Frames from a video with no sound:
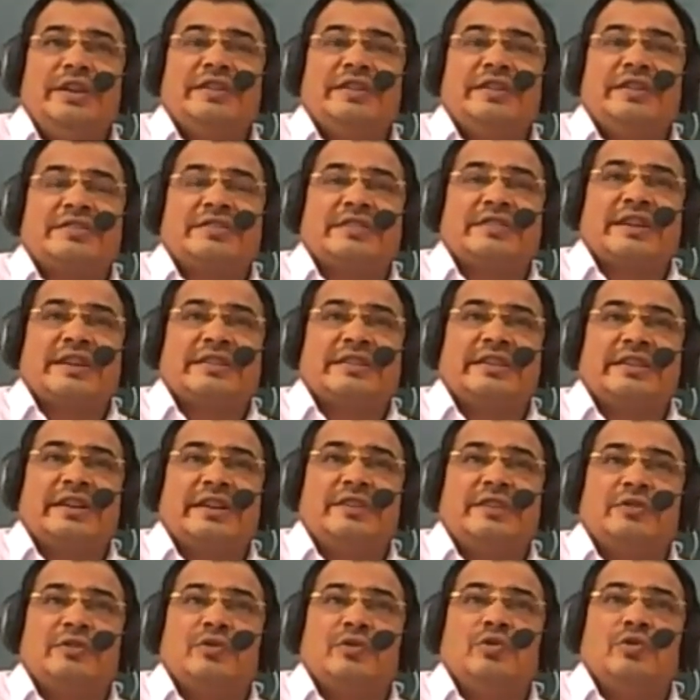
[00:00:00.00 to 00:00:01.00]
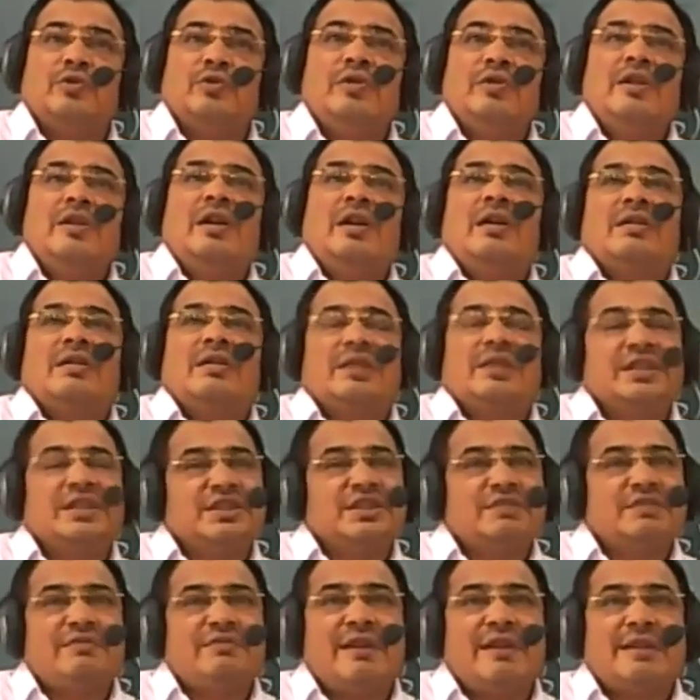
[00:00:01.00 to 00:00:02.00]
restricted to rich
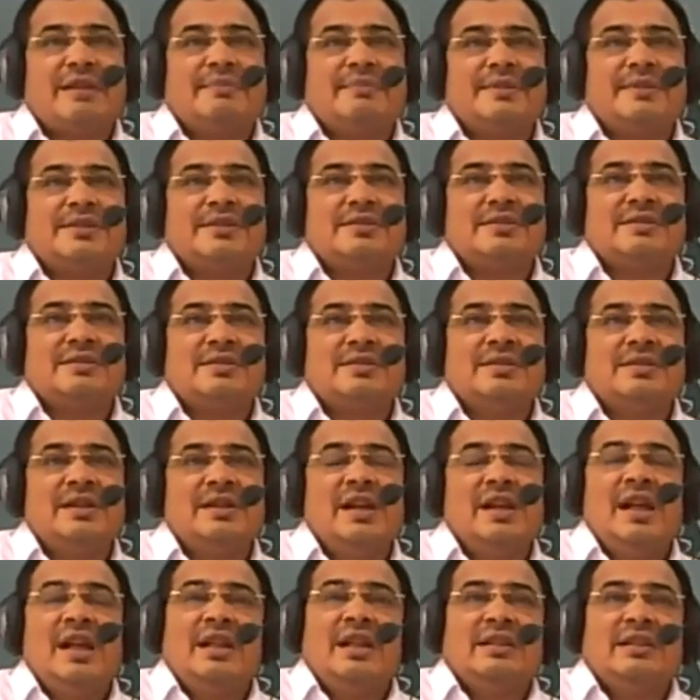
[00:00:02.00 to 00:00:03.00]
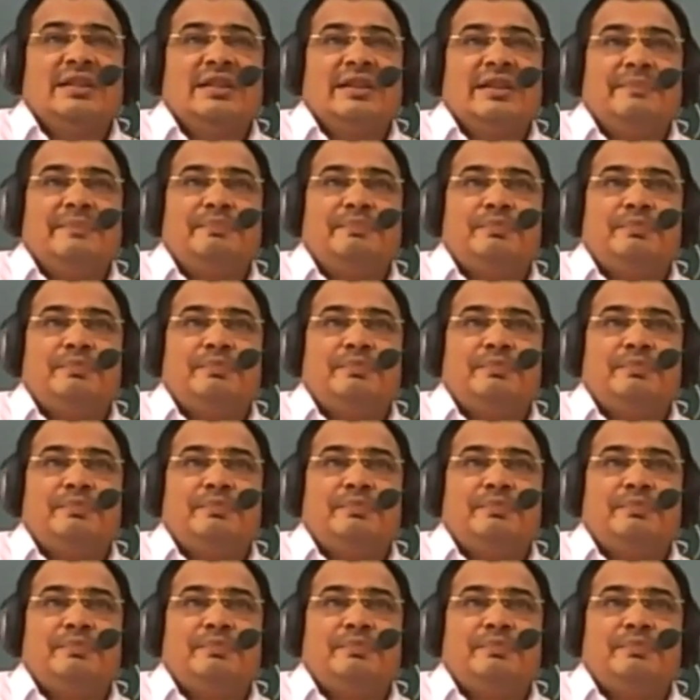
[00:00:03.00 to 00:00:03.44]
farmers. The,